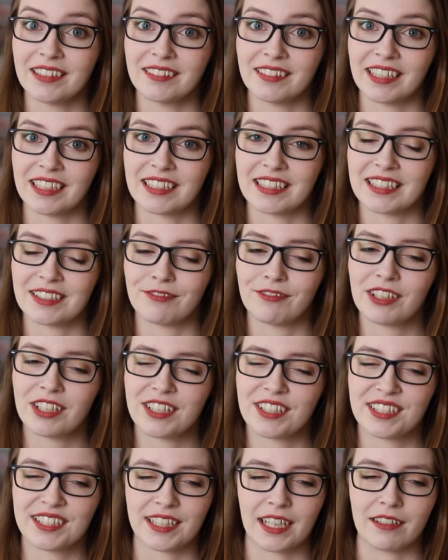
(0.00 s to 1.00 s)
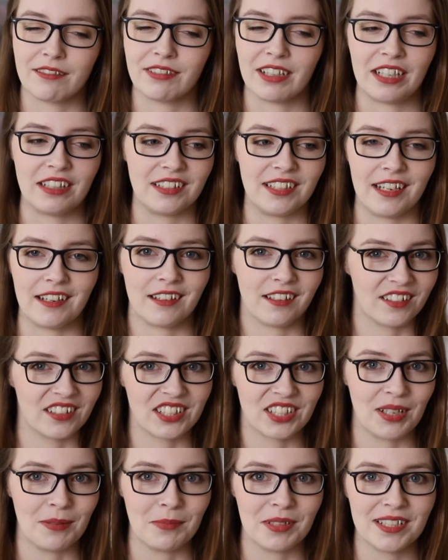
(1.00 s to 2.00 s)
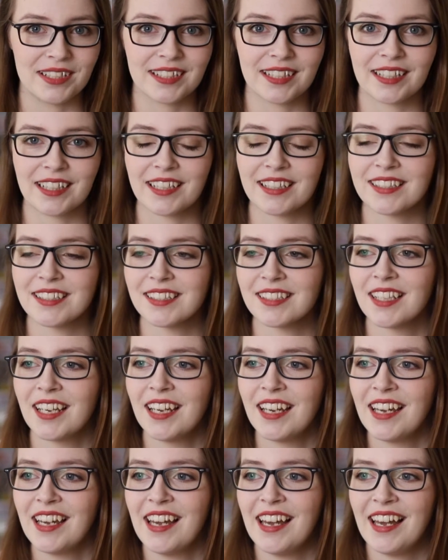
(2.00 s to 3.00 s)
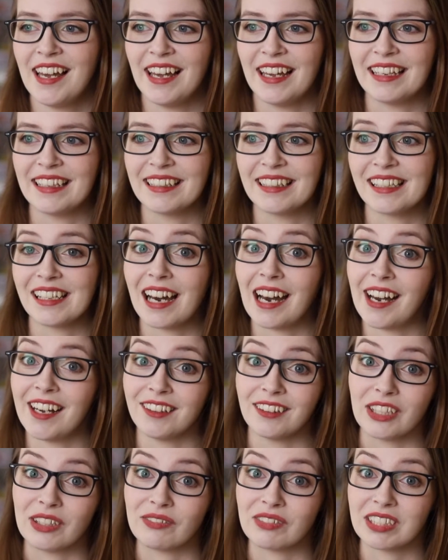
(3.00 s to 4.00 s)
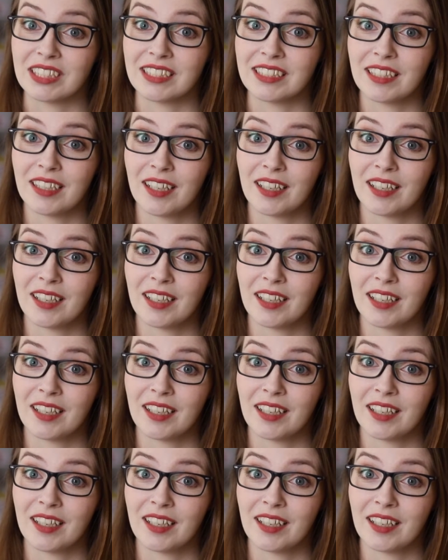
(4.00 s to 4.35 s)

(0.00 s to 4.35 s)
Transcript: Like, it's a very sci-fi take on zombies, I guess, and I loved it.